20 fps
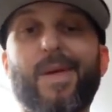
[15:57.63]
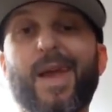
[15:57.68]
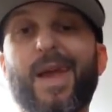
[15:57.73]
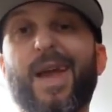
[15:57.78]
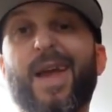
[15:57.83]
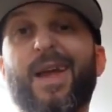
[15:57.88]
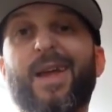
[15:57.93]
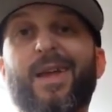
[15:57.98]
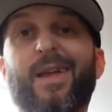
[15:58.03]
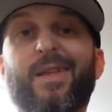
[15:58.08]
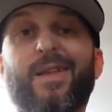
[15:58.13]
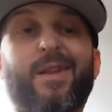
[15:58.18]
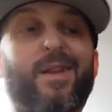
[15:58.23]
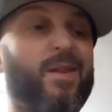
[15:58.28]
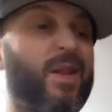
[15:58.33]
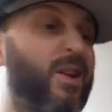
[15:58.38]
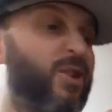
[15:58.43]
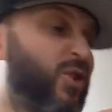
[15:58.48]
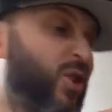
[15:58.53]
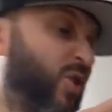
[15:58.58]
and an
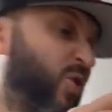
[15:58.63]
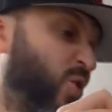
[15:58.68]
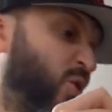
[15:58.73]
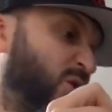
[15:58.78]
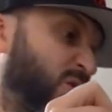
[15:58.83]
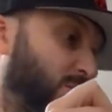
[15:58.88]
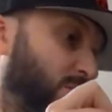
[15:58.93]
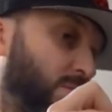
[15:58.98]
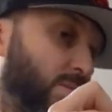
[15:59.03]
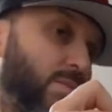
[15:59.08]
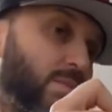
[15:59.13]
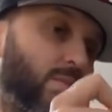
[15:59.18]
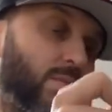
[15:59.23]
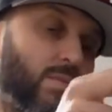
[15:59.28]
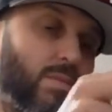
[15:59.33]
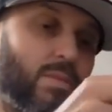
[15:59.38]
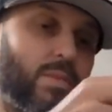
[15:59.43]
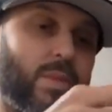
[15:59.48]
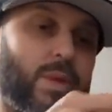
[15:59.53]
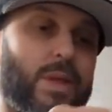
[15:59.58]
electric cord.
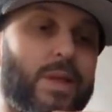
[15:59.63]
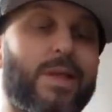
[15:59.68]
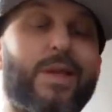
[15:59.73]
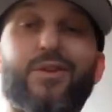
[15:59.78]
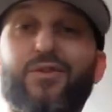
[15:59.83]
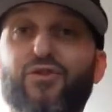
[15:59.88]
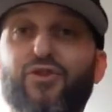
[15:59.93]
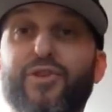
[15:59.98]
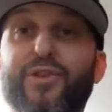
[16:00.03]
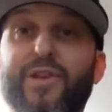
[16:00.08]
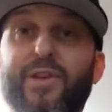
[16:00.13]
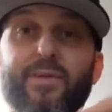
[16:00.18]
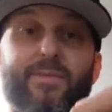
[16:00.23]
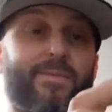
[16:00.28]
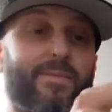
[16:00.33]
Literally.